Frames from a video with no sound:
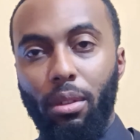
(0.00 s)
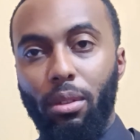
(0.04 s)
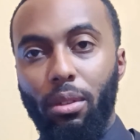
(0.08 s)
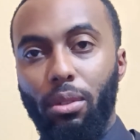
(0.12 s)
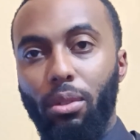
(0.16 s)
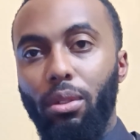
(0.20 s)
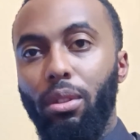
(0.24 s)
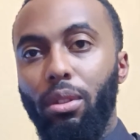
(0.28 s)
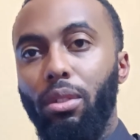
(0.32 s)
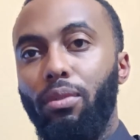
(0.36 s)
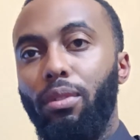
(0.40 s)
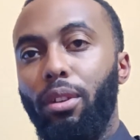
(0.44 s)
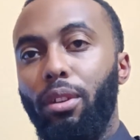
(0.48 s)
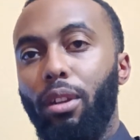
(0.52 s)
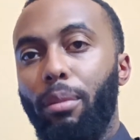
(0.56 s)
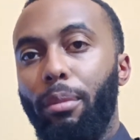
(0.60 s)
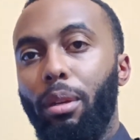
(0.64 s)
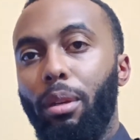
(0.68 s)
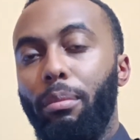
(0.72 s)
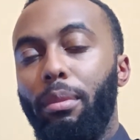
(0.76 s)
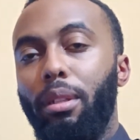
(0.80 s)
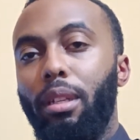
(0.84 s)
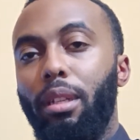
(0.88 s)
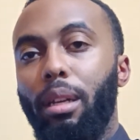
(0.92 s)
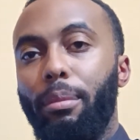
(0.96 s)
So in this video, I'm
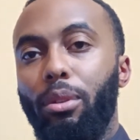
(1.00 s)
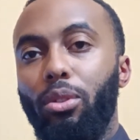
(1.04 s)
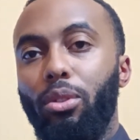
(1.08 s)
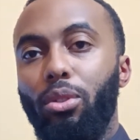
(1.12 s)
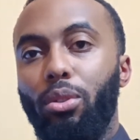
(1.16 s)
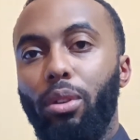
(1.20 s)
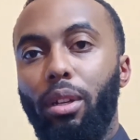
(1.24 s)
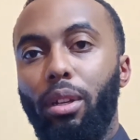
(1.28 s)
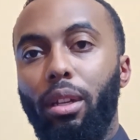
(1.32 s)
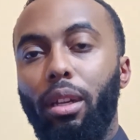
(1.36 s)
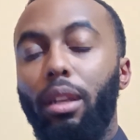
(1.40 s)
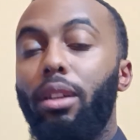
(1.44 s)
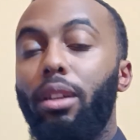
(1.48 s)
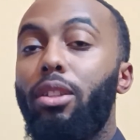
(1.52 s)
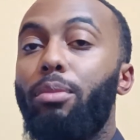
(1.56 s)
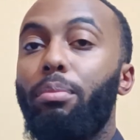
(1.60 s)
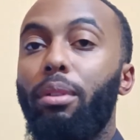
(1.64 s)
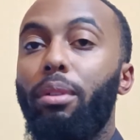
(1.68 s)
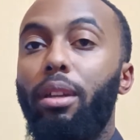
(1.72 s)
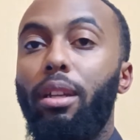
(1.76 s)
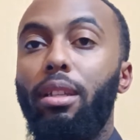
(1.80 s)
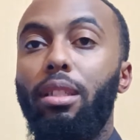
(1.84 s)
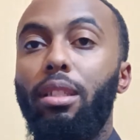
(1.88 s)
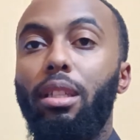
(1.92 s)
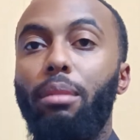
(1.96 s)
going to be demonstrating and
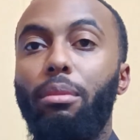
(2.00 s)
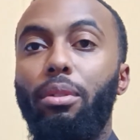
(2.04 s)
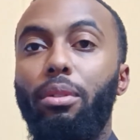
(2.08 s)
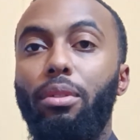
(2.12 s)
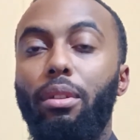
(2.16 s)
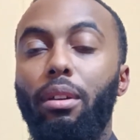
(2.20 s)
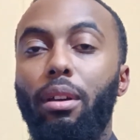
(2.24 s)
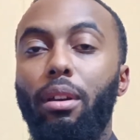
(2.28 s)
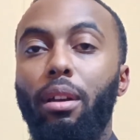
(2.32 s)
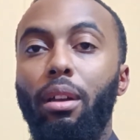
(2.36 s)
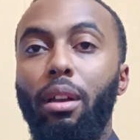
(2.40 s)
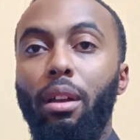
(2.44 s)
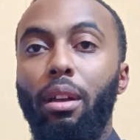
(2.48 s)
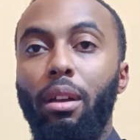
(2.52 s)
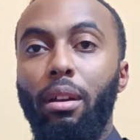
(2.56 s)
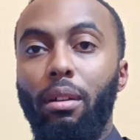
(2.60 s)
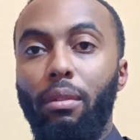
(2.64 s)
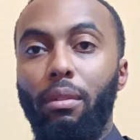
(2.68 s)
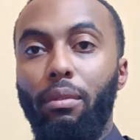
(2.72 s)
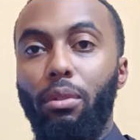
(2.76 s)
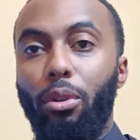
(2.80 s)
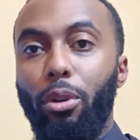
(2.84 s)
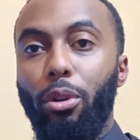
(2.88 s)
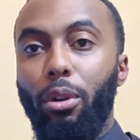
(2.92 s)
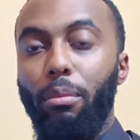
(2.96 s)
explaining some of the
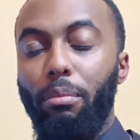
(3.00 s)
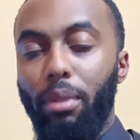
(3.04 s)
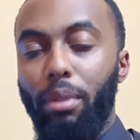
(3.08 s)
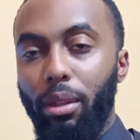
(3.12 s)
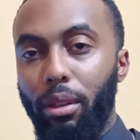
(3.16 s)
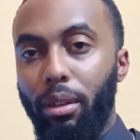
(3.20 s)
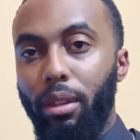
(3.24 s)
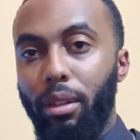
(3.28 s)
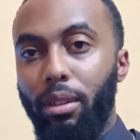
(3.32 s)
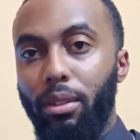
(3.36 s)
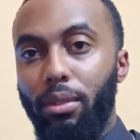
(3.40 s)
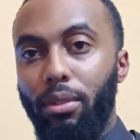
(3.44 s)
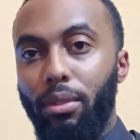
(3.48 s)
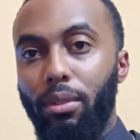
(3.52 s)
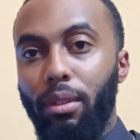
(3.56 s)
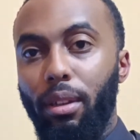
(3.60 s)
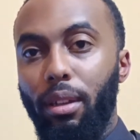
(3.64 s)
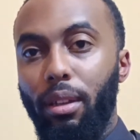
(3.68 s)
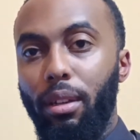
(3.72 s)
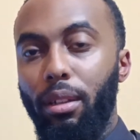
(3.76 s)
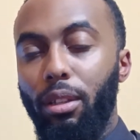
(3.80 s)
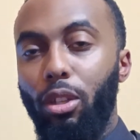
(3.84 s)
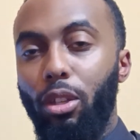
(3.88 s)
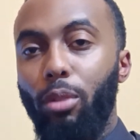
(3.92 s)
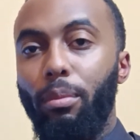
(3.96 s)
vulnerabilities
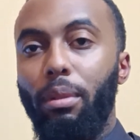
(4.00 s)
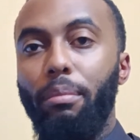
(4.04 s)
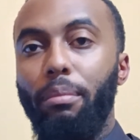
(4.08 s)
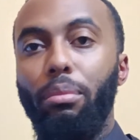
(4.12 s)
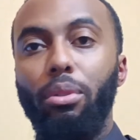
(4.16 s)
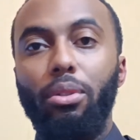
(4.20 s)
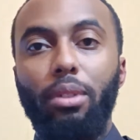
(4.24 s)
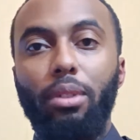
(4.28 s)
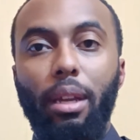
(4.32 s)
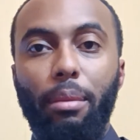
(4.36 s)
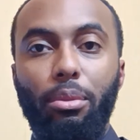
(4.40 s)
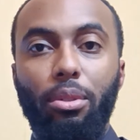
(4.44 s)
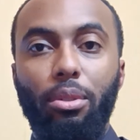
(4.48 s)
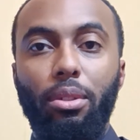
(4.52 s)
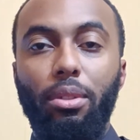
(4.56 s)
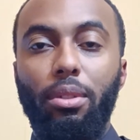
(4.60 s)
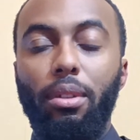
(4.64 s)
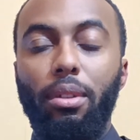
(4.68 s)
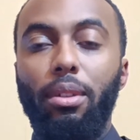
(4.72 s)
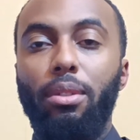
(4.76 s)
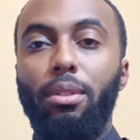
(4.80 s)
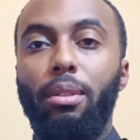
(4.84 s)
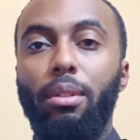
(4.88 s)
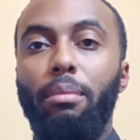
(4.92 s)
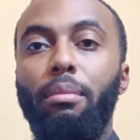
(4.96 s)
in the human perception
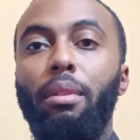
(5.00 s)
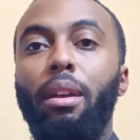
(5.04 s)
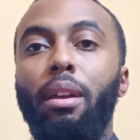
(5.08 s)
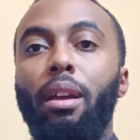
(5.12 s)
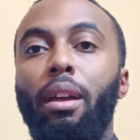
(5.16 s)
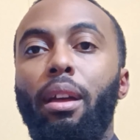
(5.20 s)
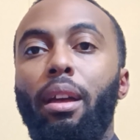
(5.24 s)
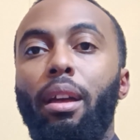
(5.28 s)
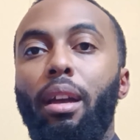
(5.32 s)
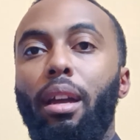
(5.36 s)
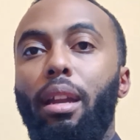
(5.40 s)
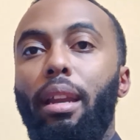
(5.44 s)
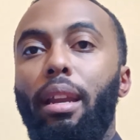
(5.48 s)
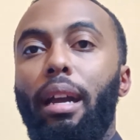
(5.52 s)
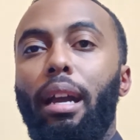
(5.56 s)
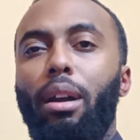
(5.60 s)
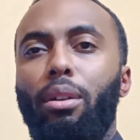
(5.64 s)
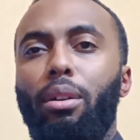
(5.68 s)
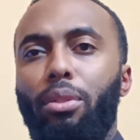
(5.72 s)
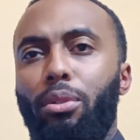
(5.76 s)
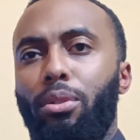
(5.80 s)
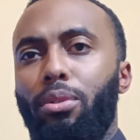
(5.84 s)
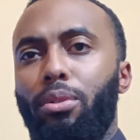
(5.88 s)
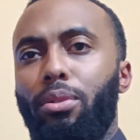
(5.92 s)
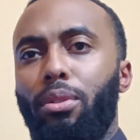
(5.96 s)
system and
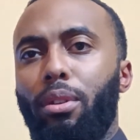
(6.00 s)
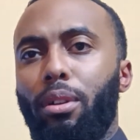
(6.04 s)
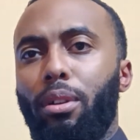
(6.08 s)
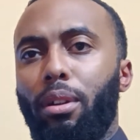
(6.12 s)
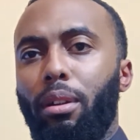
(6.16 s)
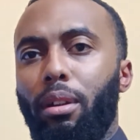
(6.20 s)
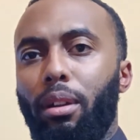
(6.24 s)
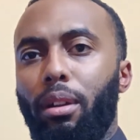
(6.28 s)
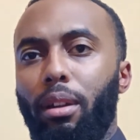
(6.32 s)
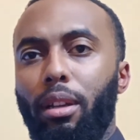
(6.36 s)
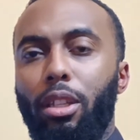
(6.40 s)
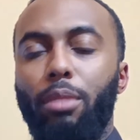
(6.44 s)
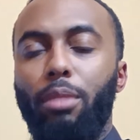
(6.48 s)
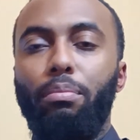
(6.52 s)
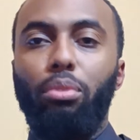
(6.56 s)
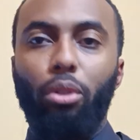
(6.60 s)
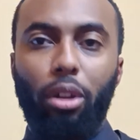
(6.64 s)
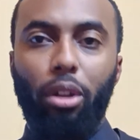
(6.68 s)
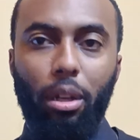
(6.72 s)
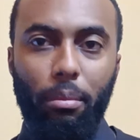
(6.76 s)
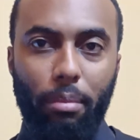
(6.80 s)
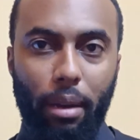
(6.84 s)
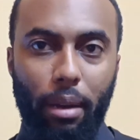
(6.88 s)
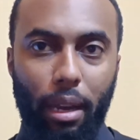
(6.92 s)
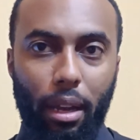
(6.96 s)
how those are
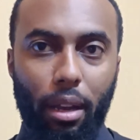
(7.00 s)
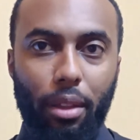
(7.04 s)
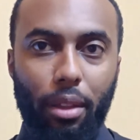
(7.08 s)
exploited by